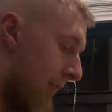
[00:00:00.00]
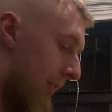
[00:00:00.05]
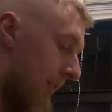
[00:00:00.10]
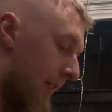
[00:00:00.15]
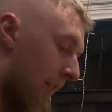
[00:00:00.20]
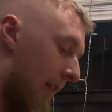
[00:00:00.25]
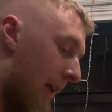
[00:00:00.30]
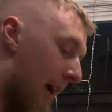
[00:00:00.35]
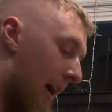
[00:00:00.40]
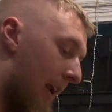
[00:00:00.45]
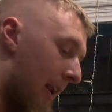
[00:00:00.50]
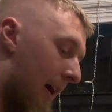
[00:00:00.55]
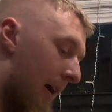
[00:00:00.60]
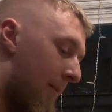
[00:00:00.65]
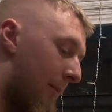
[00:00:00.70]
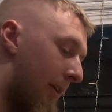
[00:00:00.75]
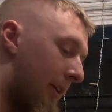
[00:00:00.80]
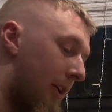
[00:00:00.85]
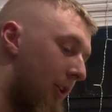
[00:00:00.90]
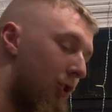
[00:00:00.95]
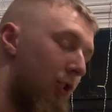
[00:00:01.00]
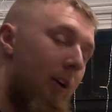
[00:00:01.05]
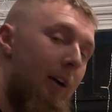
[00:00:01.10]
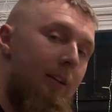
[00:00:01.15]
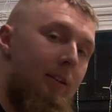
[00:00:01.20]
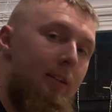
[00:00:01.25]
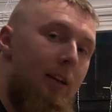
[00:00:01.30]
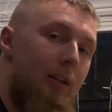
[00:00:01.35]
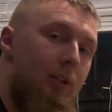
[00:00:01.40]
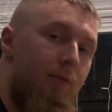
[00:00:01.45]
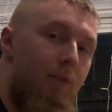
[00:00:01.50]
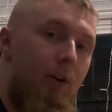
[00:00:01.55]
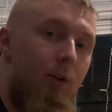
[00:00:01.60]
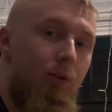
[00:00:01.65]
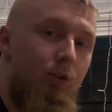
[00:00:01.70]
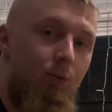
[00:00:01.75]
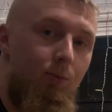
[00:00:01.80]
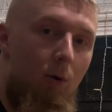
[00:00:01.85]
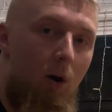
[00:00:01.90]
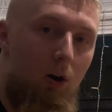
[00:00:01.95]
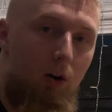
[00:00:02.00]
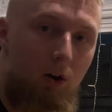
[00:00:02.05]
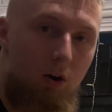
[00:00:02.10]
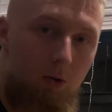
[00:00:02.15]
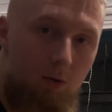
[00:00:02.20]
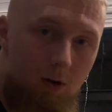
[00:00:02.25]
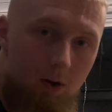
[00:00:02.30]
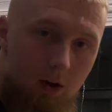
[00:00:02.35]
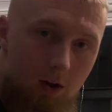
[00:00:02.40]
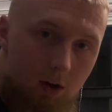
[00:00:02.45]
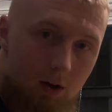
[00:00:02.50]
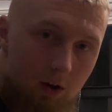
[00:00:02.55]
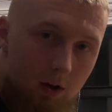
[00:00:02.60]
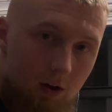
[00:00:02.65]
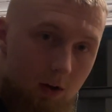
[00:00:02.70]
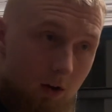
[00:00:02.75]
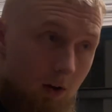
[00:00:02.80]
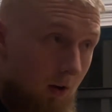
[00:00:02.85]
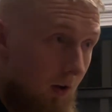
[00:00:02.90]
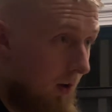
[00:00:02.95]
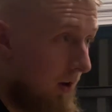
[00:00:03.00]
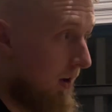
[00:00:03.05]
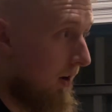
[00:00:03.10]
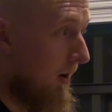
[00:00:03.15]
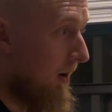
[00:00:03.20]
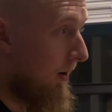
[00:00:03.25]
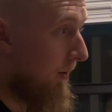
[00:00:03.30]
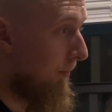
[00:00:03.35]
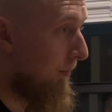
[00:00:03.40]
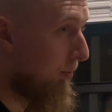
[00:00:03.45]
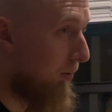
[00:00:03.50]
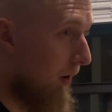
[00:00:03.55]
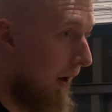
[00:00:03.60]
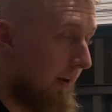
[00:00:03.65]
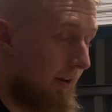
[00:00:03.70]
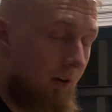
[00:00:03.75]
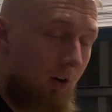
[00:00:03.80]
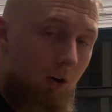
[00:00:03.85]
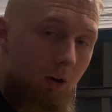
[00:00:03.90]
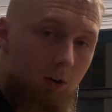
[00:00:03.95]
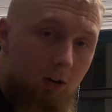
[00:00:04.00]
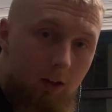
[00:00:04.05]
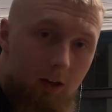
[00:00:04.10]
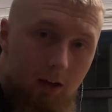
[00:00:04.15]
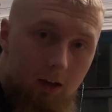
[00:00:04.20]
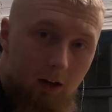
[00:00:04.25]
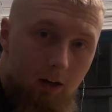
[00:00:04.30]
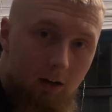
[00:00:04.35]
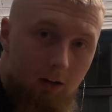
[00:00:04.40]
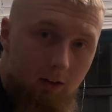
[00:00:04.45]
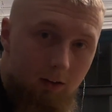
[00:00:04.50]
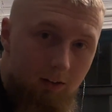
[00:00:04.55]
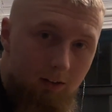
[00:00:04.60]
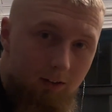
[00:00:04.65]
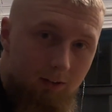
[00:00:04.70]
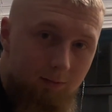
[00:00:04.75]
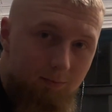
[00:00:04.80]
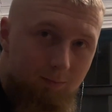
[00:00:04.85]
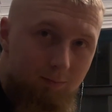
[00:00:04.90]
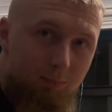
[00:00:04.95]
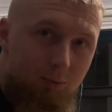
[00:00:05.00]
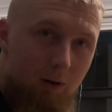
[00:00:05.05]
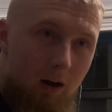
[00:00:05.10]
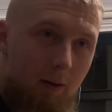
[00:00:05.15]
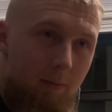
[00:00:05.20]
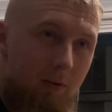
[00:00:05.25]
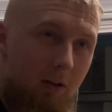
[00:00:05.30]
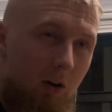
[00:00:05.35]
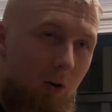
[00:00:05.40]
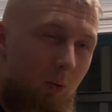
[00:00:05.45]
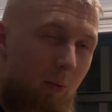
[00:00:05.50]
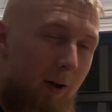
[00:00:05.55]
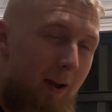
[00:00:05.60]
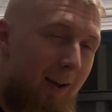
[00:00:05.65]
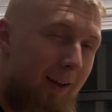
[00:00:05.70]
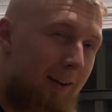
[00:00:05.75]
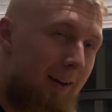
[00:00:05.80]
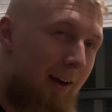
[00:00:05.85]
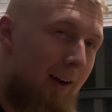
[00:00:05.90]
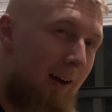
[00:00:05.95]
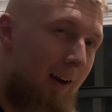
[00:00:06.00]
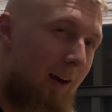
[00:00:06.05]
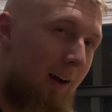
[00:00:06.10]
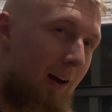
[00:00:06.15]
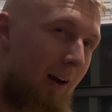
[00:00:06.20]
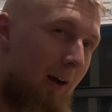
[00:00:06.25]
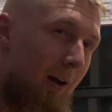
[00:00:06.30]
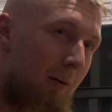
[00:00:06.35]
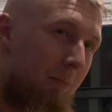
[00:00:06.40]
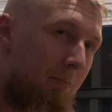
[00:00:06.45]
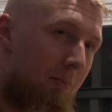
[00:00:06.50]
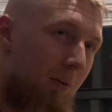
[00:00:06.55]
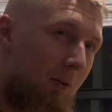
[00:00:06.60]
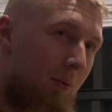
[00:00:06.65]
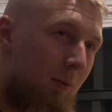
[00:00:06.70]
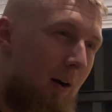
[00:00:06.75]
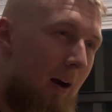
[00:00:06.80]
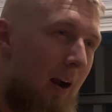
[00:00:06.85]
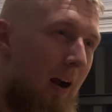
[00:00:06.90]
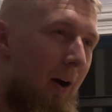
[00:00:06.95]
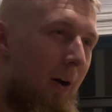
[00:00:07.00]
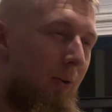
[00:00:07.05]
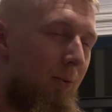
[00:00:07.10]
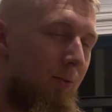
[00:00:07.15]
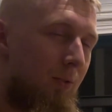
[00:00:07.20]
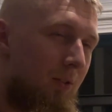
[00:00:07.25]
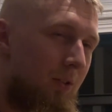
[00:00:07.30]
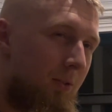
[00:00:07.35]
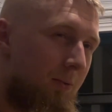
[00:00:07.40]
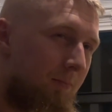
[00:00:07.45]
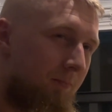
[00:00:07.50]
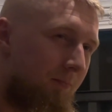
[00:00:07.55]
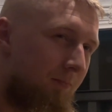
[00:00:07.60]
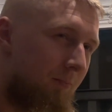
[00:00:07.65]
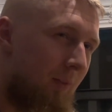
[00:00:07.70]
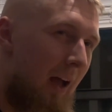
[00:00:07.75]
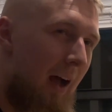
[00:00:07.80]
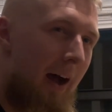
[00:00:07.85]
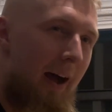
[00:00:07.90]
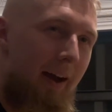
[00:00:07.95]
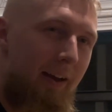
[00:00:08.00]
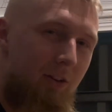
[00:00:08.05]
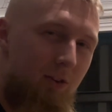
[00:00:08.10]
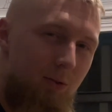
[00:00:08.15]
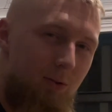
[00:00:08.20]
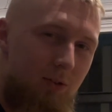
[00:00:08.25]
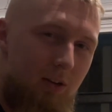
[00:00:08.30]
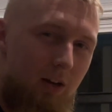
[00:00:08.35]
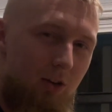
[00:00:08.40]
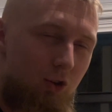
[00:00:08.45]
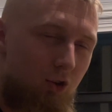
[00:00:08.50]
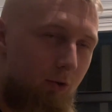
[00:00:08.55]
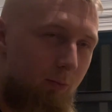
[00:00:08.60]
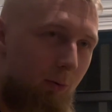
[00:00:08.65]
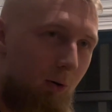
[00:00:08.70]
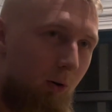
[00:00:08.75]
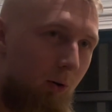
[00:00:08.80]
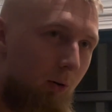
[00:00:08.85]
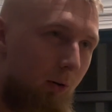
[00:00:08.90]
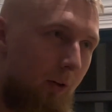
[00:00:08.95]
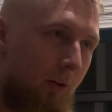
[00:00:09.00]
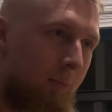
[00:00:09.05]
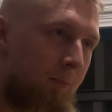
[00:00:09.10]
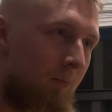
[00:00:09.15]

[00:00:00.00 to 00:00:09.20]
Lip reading: than that, I'm going to catch you guys next video tomorrow, bright and early, Probably gonna wake up around 9, so it's not super early.